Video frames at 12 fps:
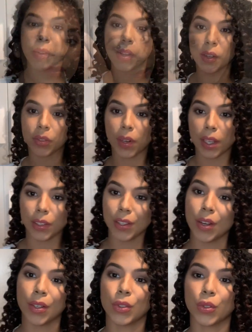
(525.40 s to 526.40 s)
All right,
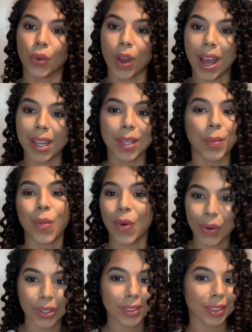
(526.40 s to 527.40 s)
y'all, so I am
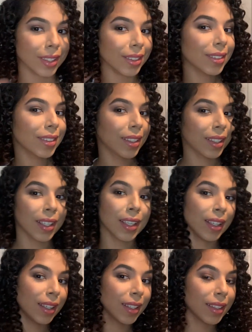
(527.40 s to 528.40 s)
all done.
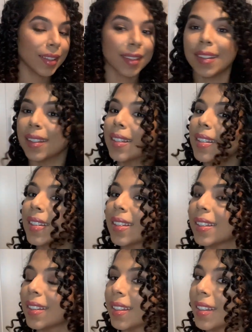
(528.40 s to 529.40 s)
This
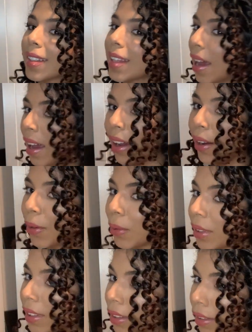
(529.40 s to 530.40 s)
is how it